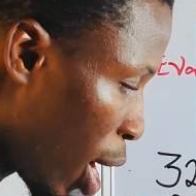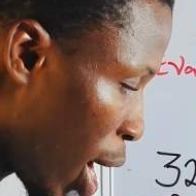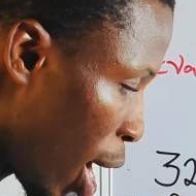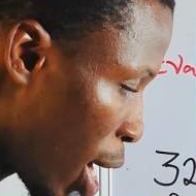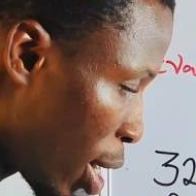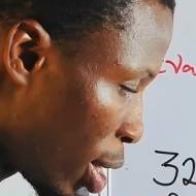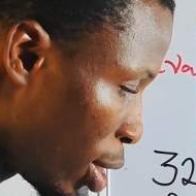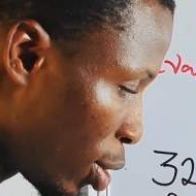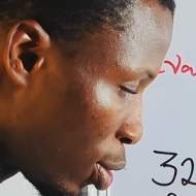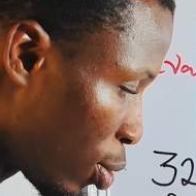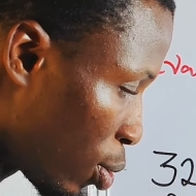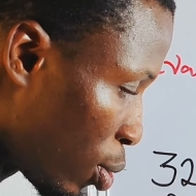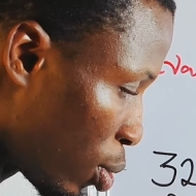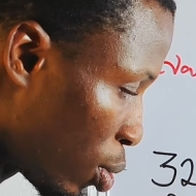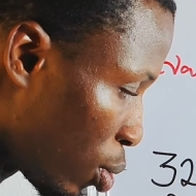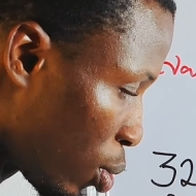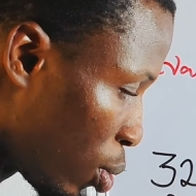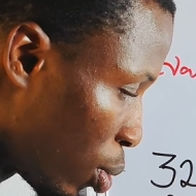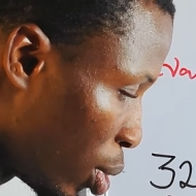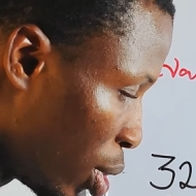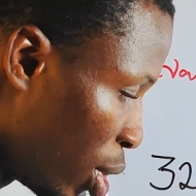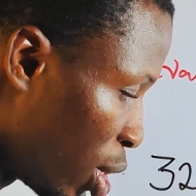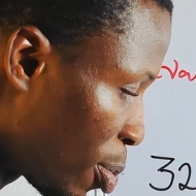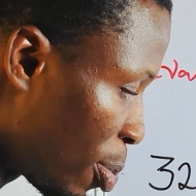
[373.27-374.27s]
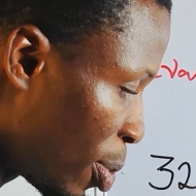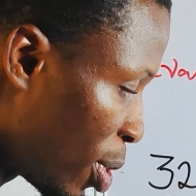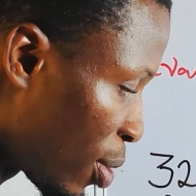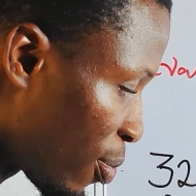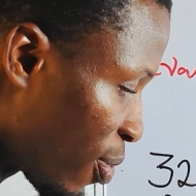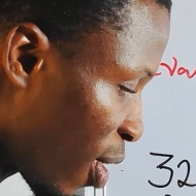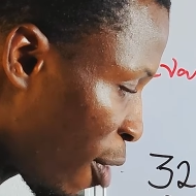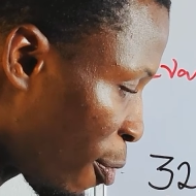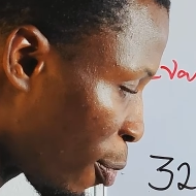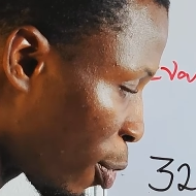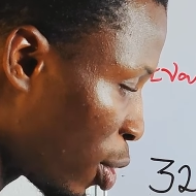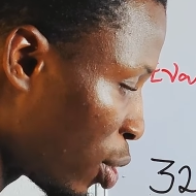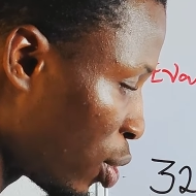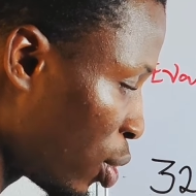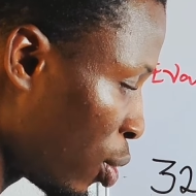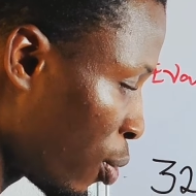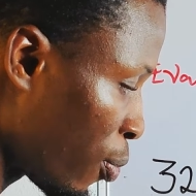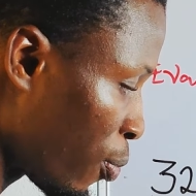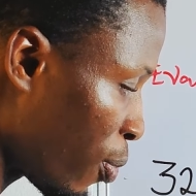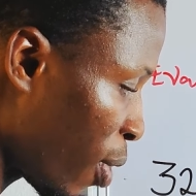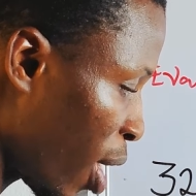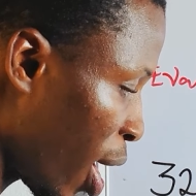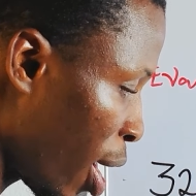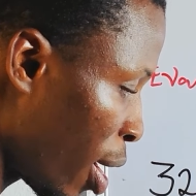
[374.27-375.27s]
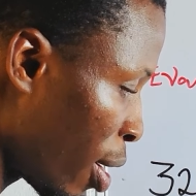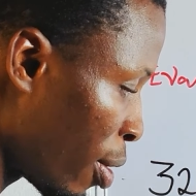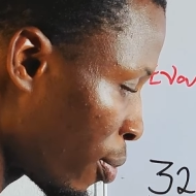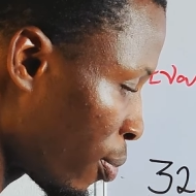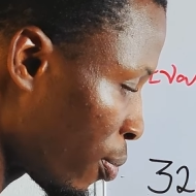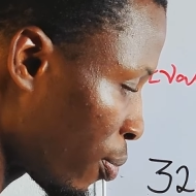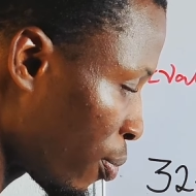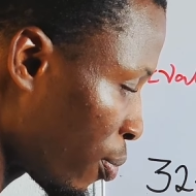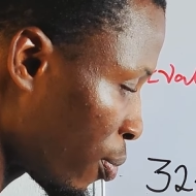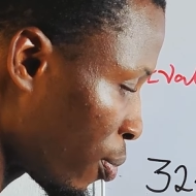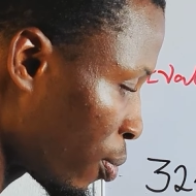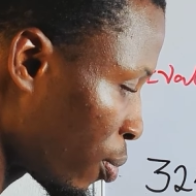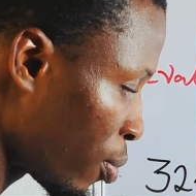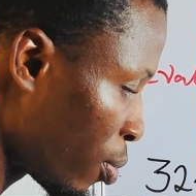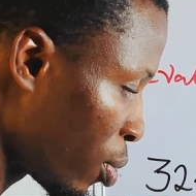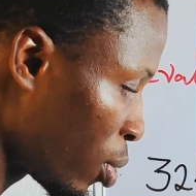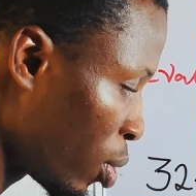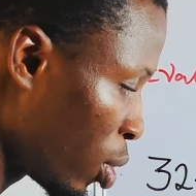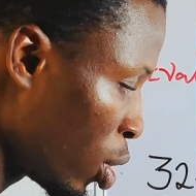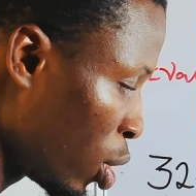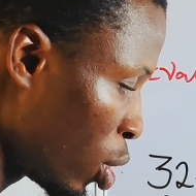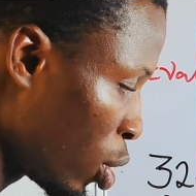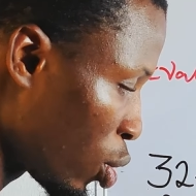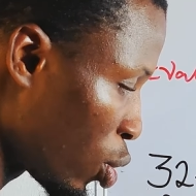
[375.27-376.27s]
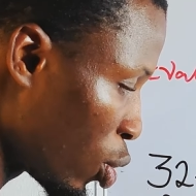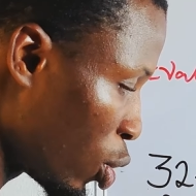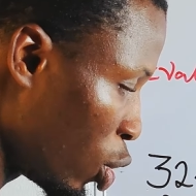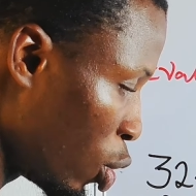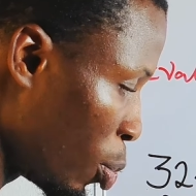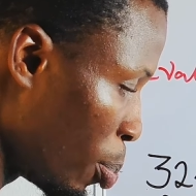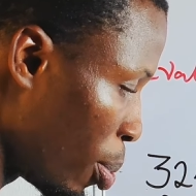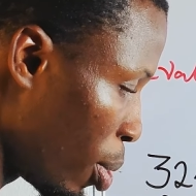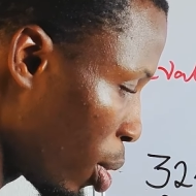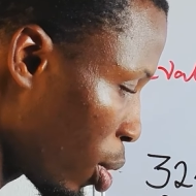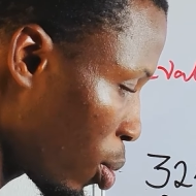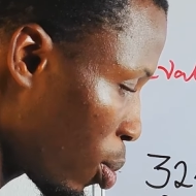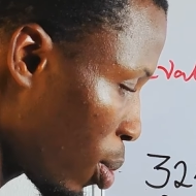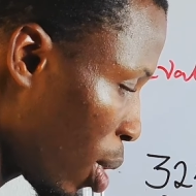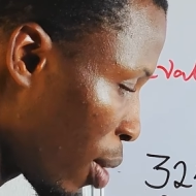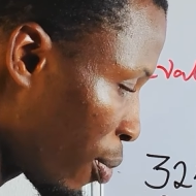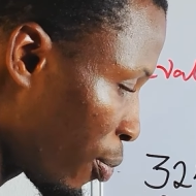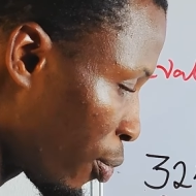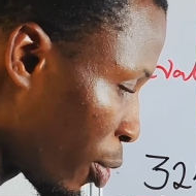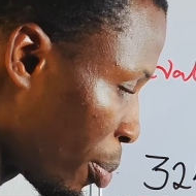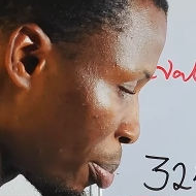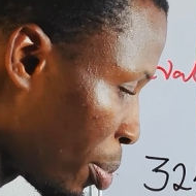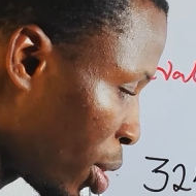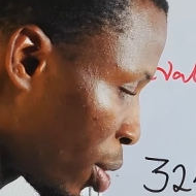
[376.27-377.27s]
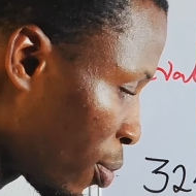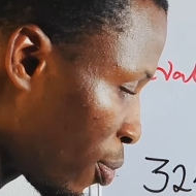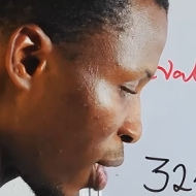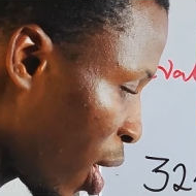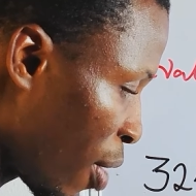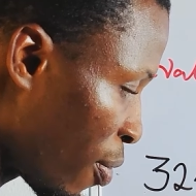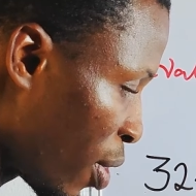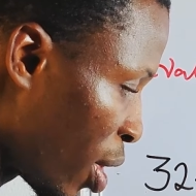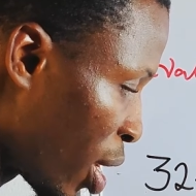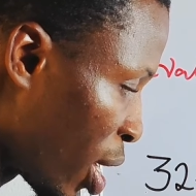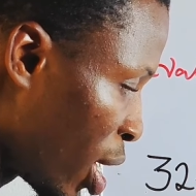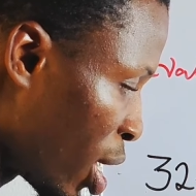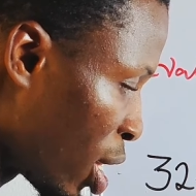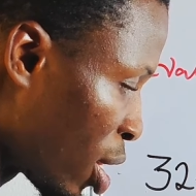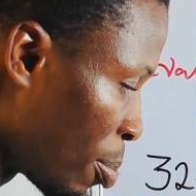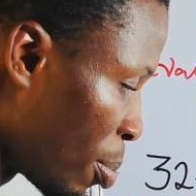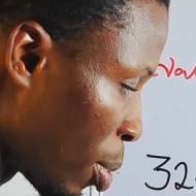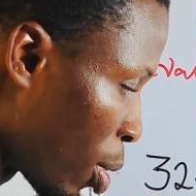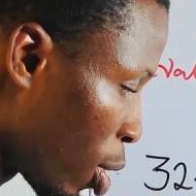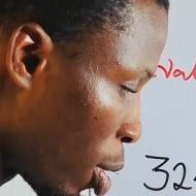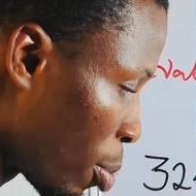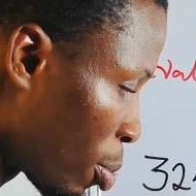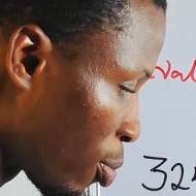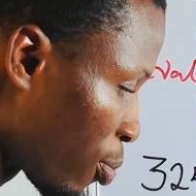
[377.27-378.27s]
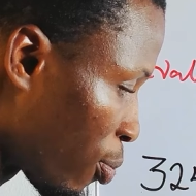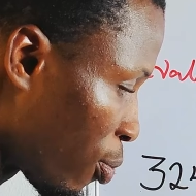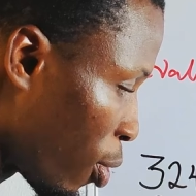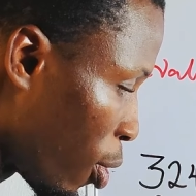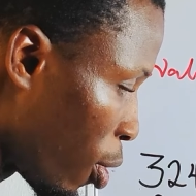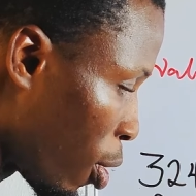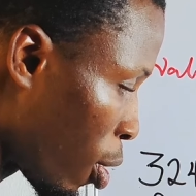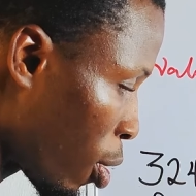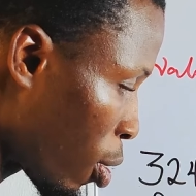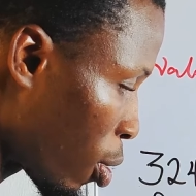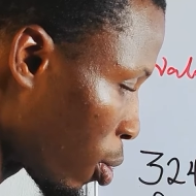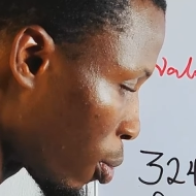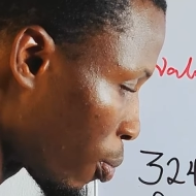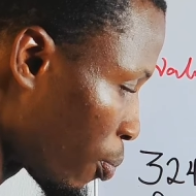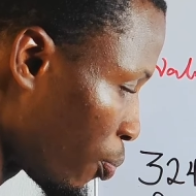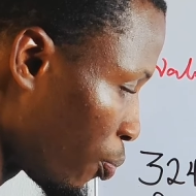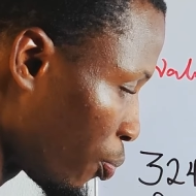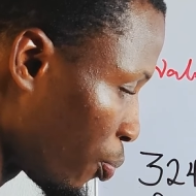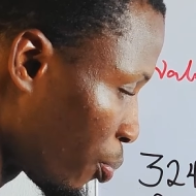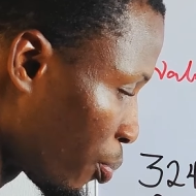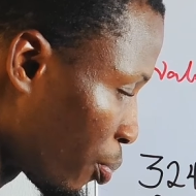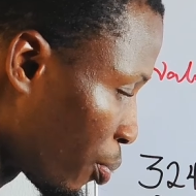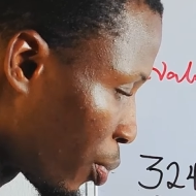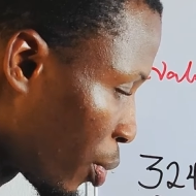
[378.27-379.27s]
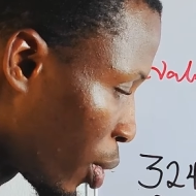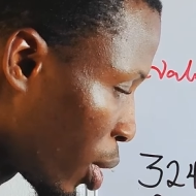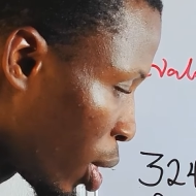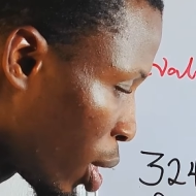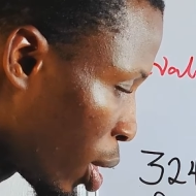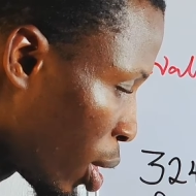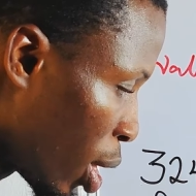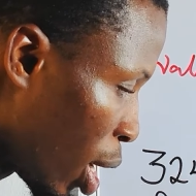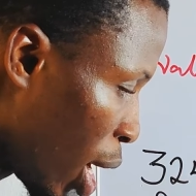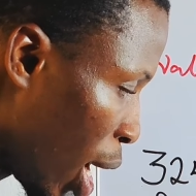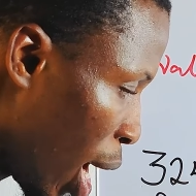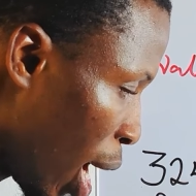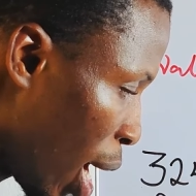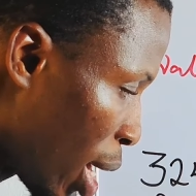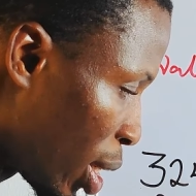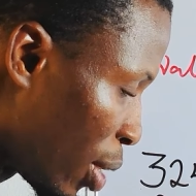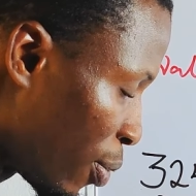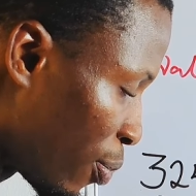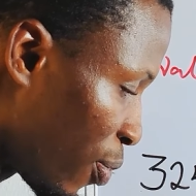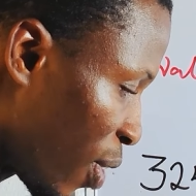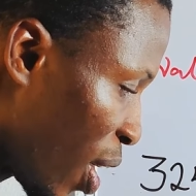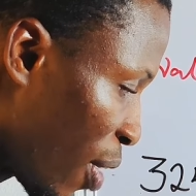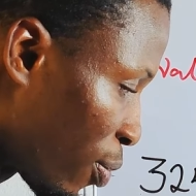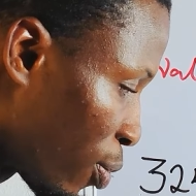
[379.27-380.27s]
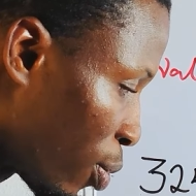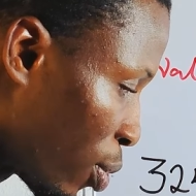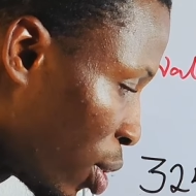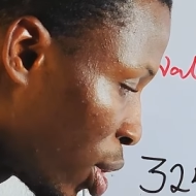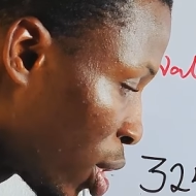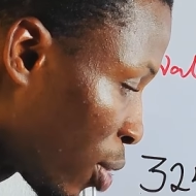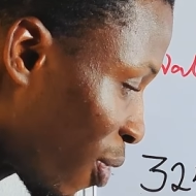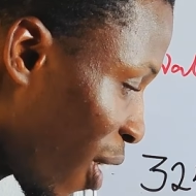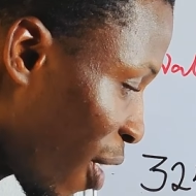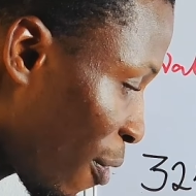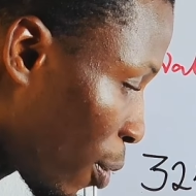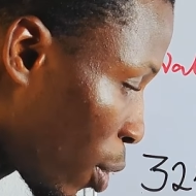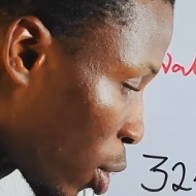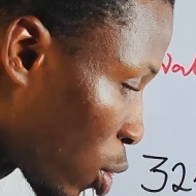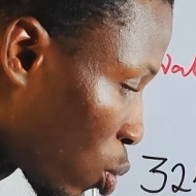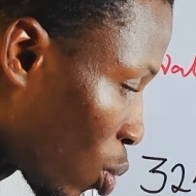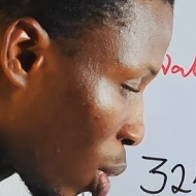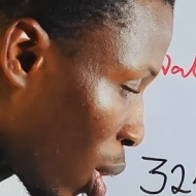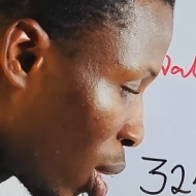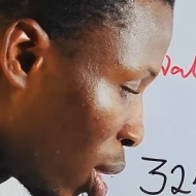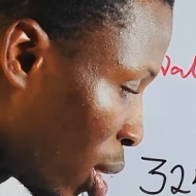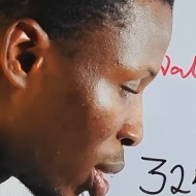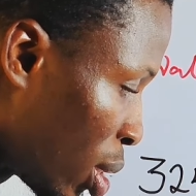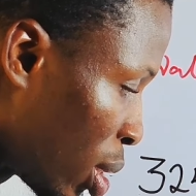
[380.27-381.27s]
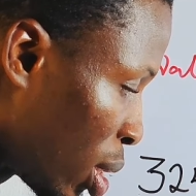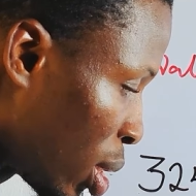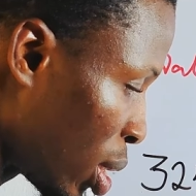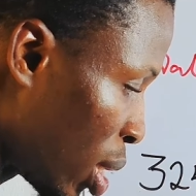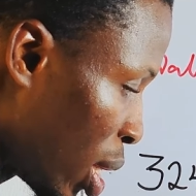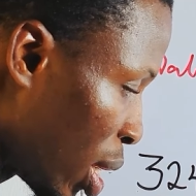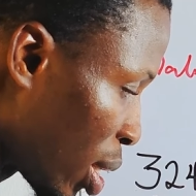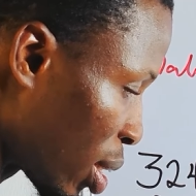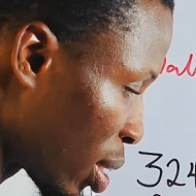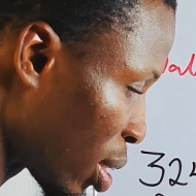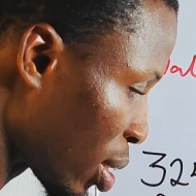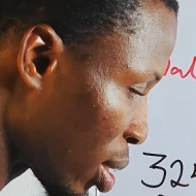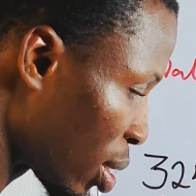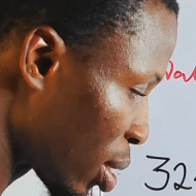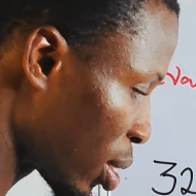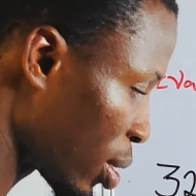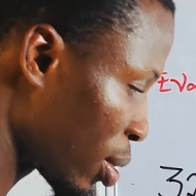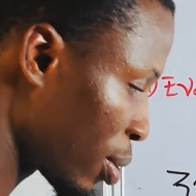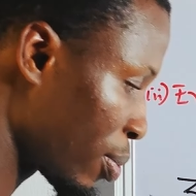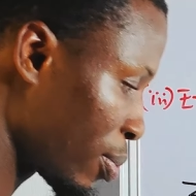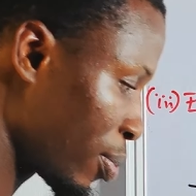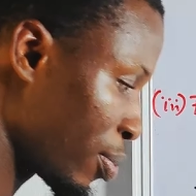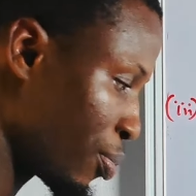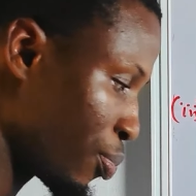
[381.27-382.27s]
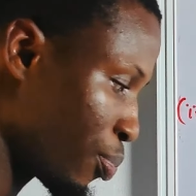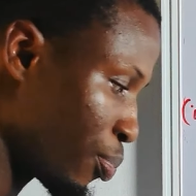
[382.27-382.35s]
Add it to this place, 5 plus 0, 5. So you borrow 1 from this 5 again, it becomes 4. Add the 5 to this, 5 plus 1 is 6.